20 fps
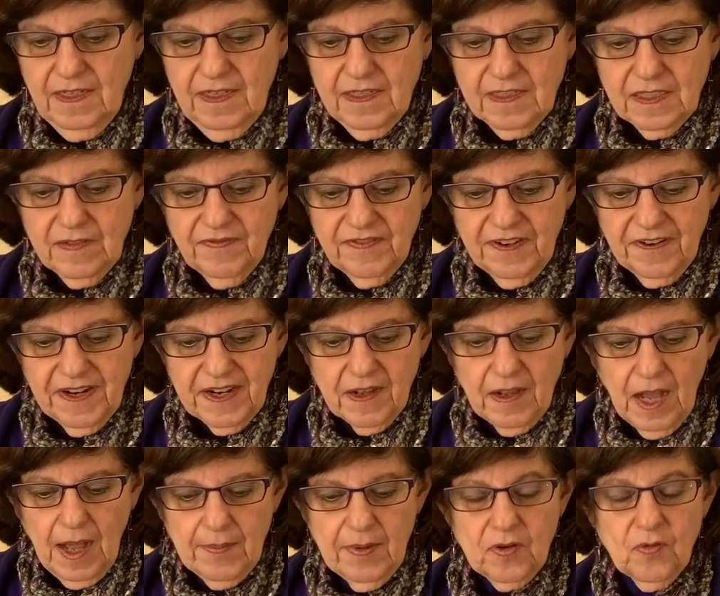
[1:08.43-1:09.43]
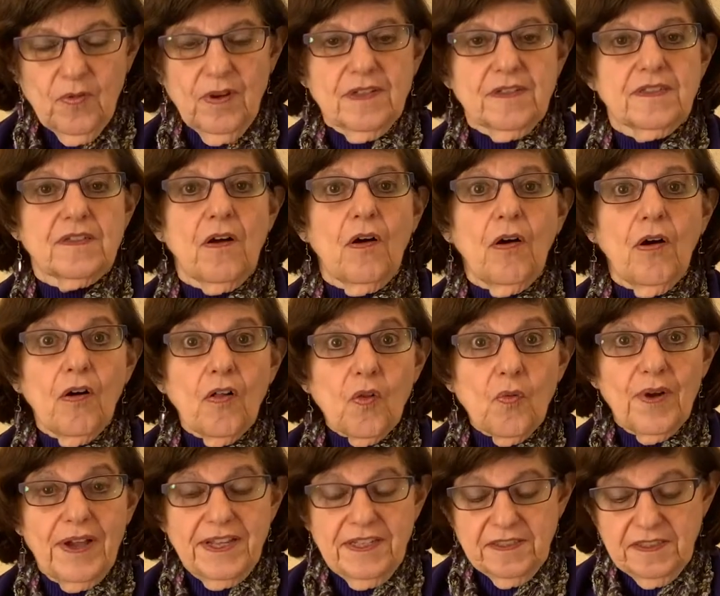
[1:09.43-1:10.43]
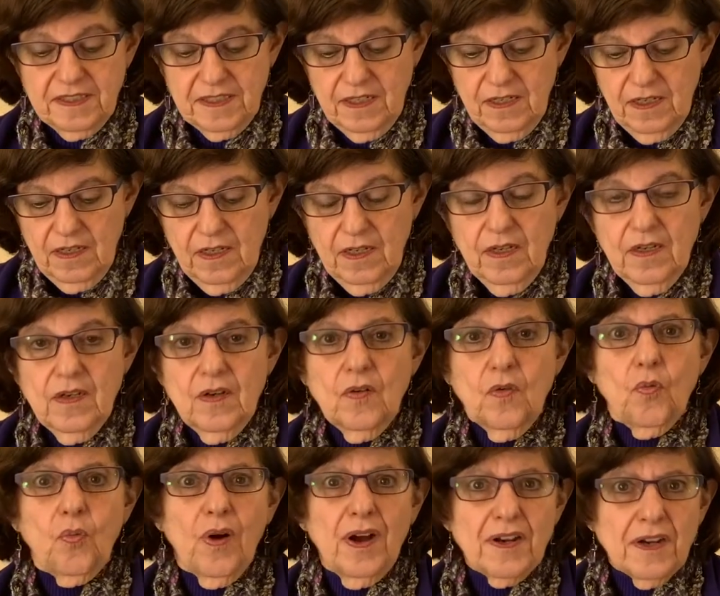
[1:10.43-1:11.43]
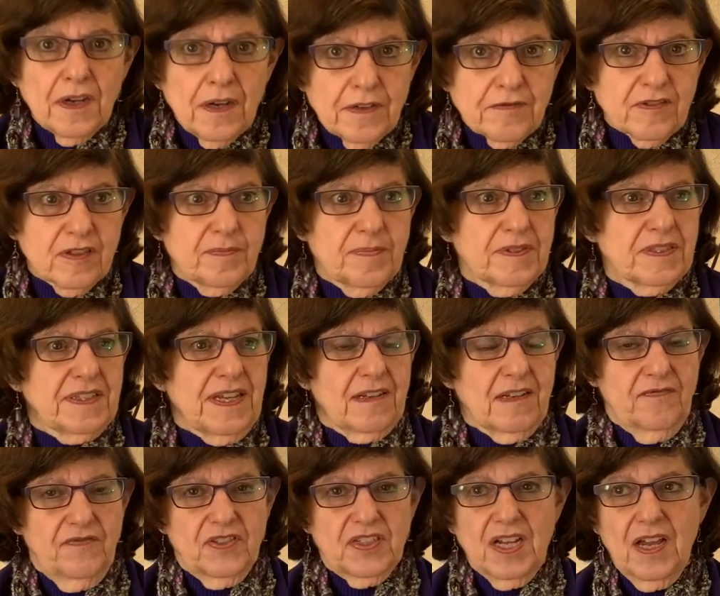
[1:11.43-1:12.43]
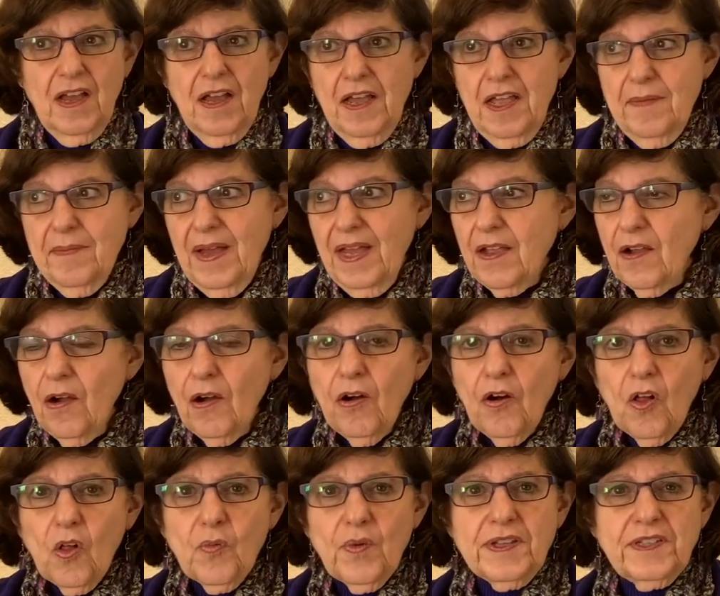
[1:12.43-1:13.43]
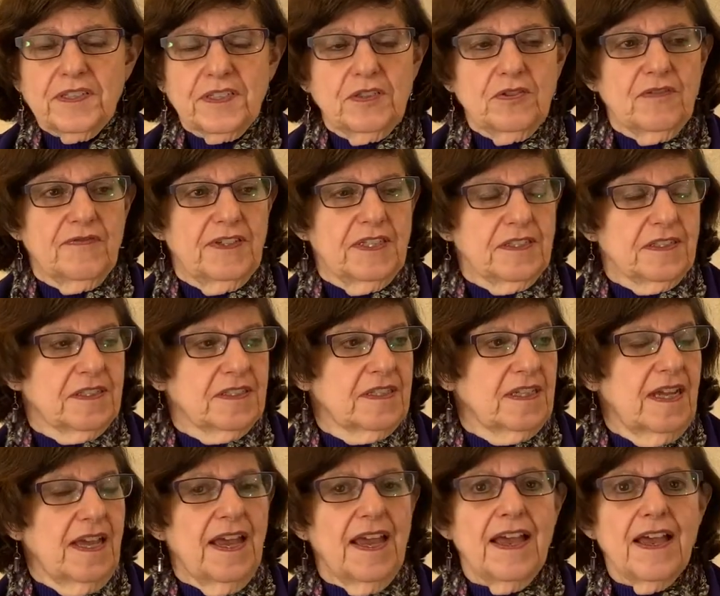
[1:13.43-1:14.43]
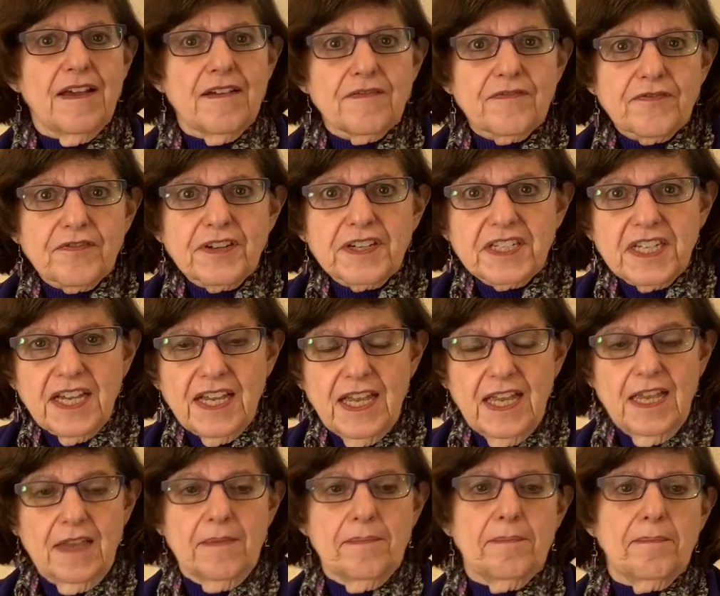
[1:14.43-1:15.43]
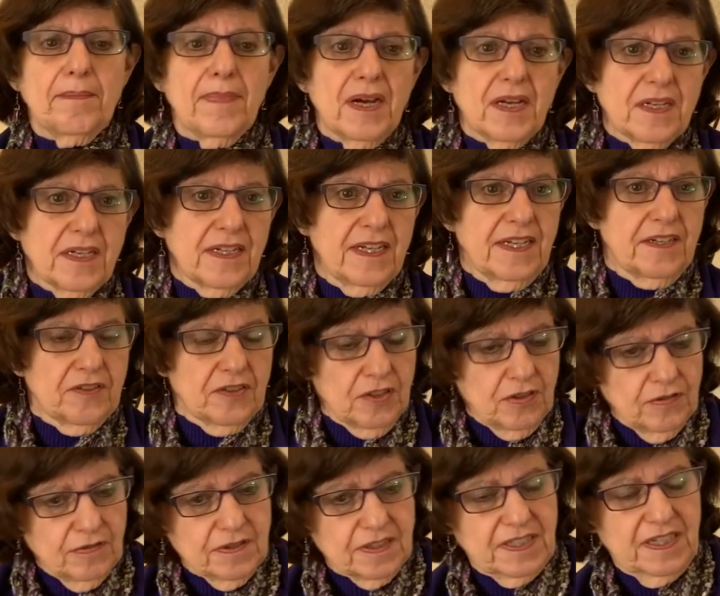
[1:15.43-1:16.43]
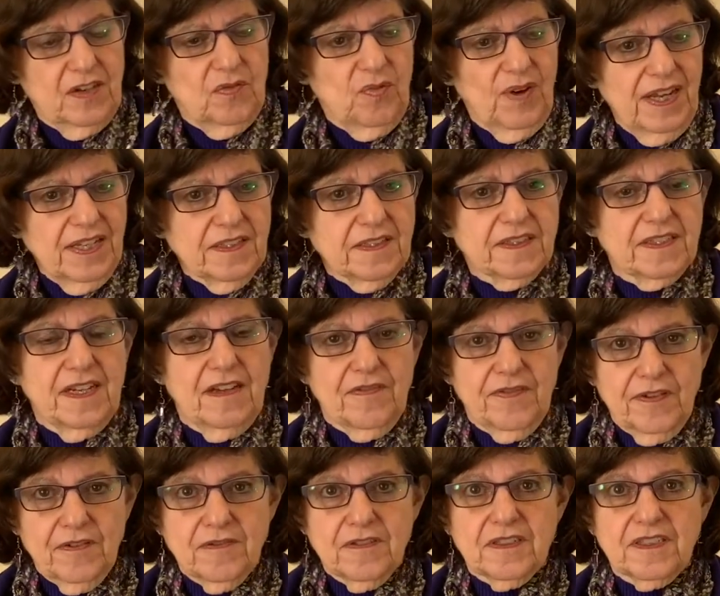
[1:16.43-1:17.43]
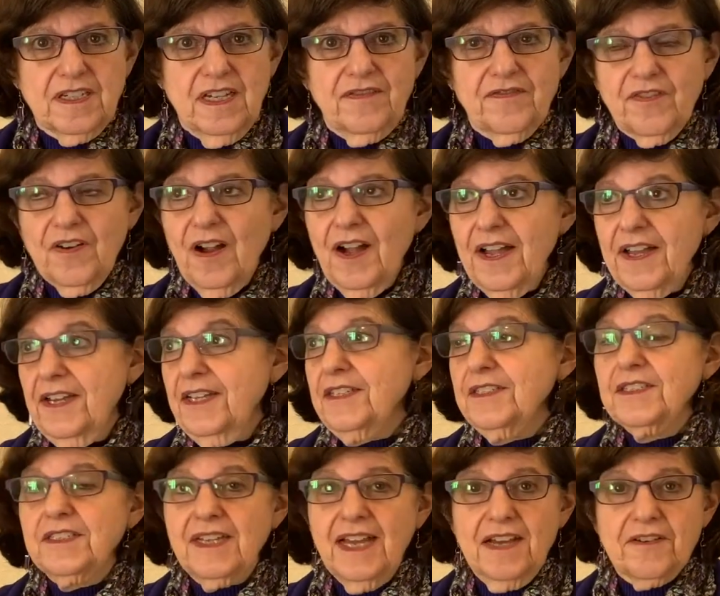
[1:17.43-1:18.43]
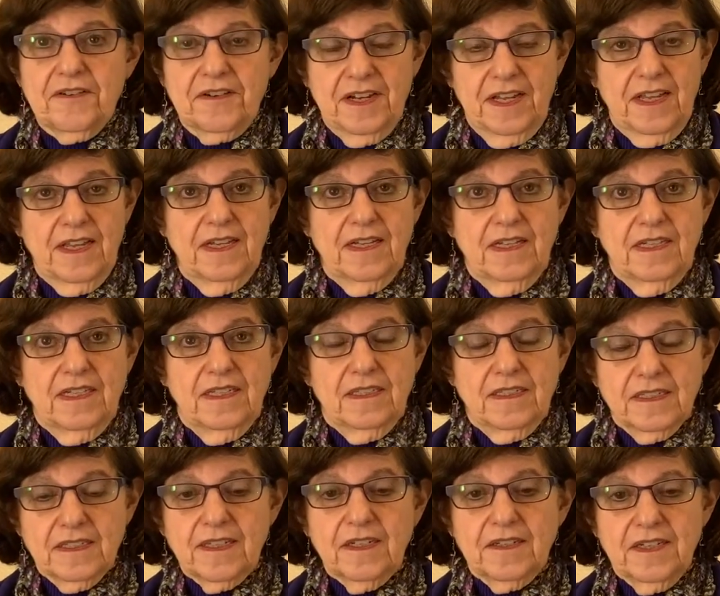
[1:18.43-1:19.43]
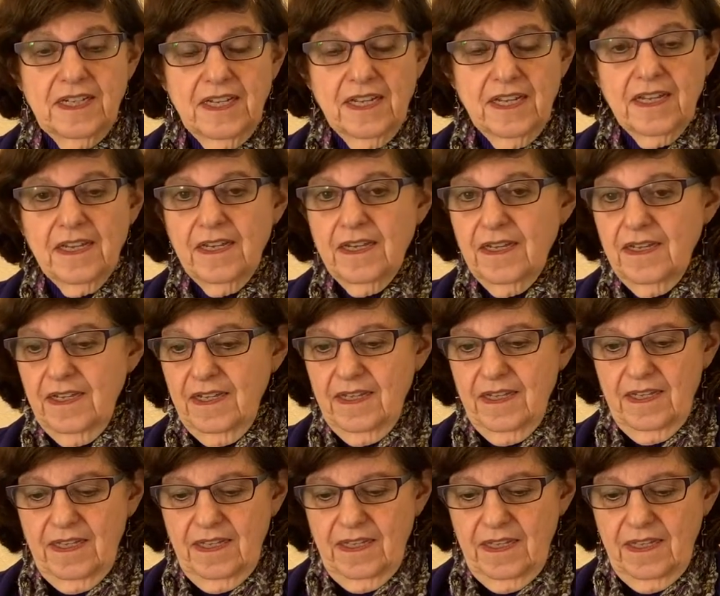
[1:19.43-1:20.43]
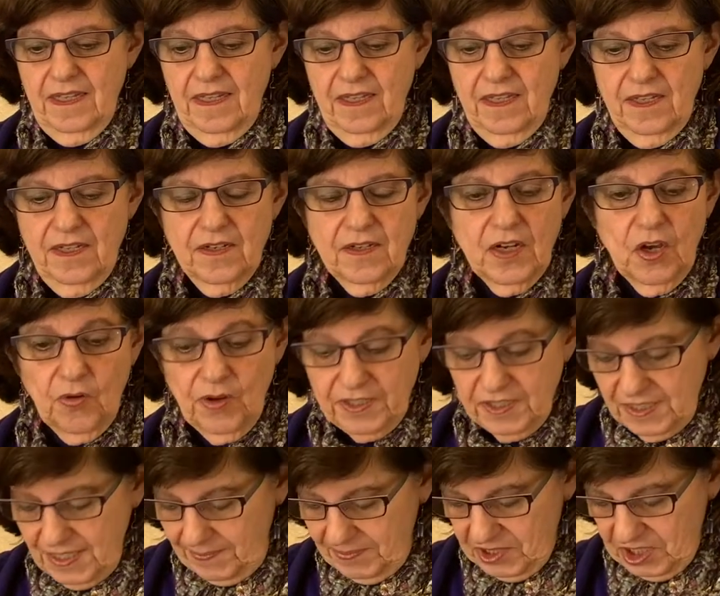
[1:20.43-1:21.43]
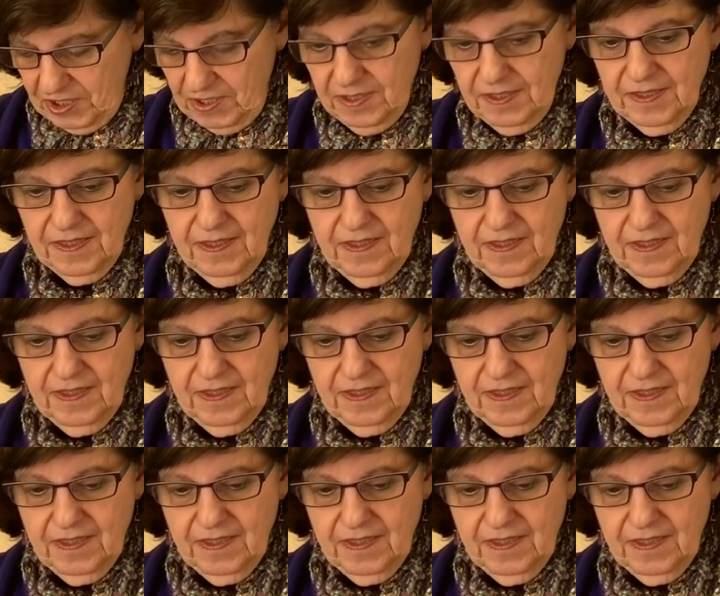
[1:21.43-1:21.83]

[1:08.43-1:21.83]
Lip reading: Some very common ones, always, 100% of the time. I always do this. Every day, Monday, Tuesday, Wednesday, Thursday, Friday, Saturday, Sunday. No exceptions.